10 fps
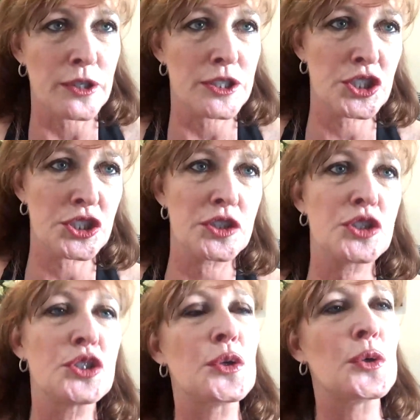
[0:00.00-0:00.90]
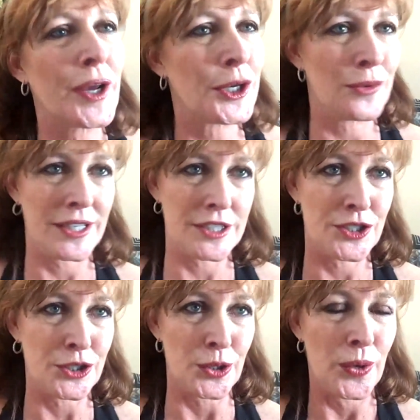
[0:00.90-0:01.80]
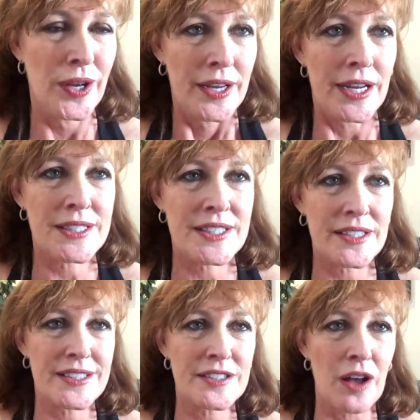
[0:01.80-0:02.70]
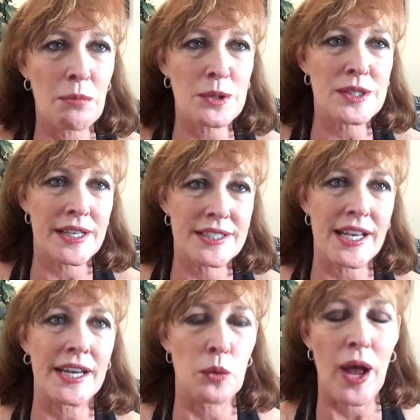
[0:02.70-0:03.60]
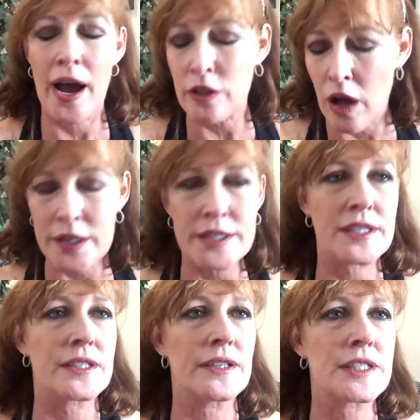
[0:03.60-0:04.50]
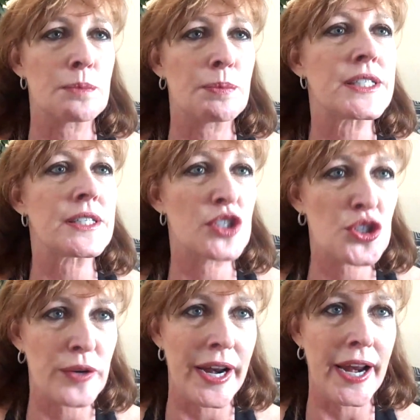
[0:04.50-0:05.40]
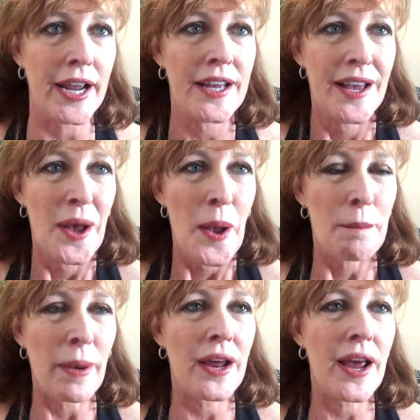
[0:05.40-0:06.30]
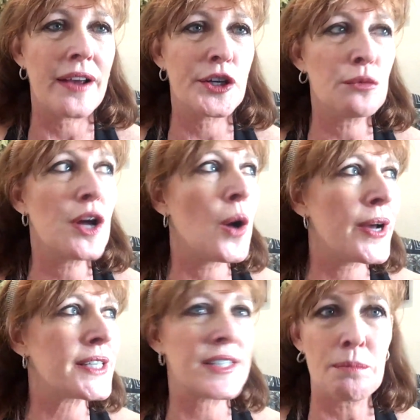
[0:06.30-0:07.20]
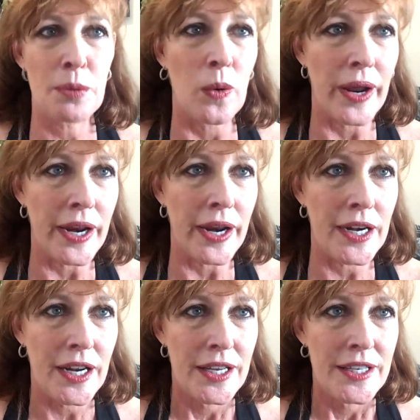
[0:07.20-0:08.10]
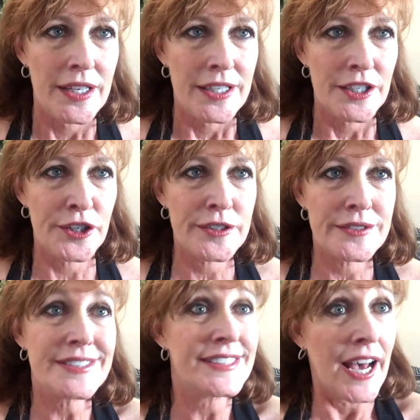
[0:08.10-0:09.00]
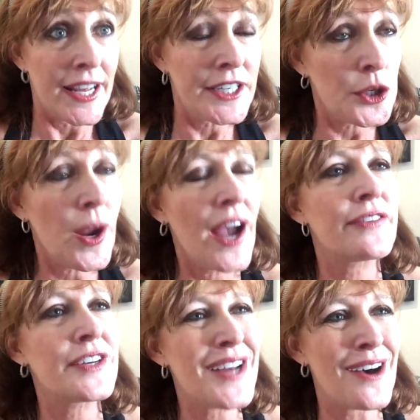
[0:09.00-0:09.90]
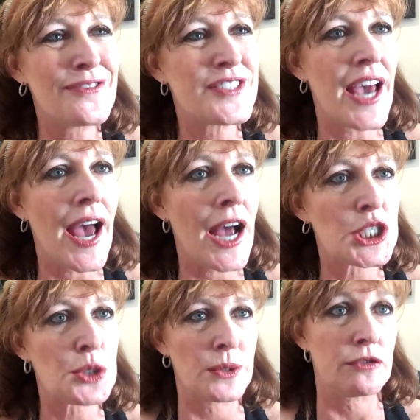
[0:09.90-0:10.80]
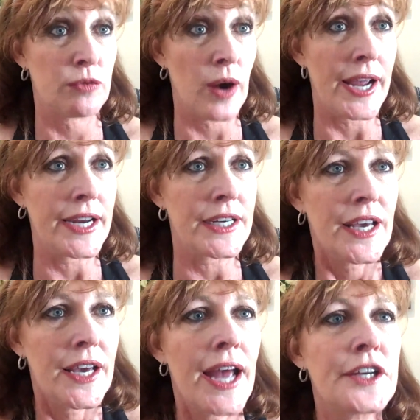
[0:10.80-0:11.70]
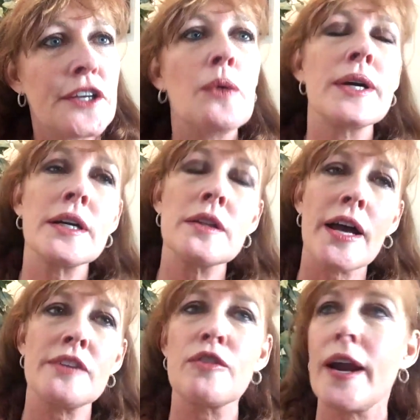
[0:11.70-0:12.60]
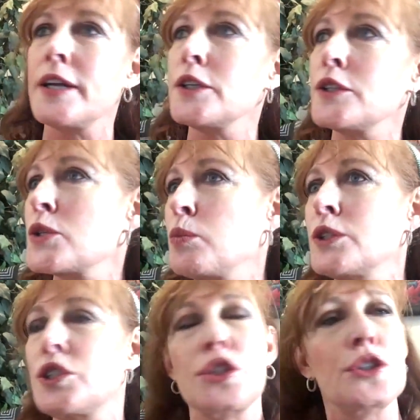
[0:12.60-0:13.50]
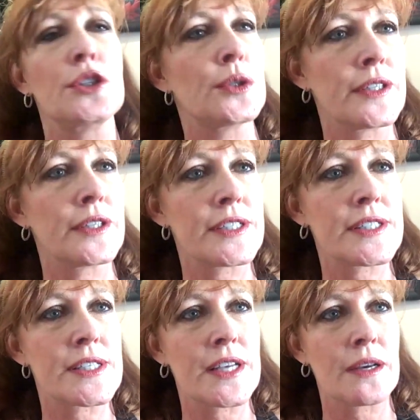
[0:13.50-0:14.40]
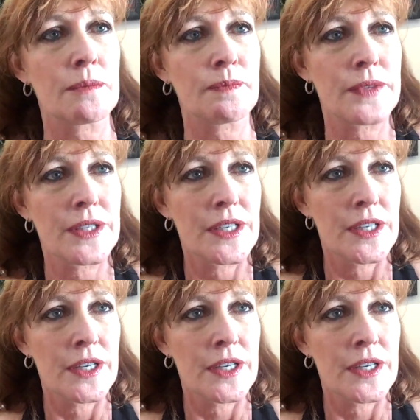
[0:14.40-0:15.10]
research to do what you need to do? It's almost like saying, well, how long is a piece of string? But at some point you're done. You have enough to actually write. And you know what a lot of writers will do, that this is a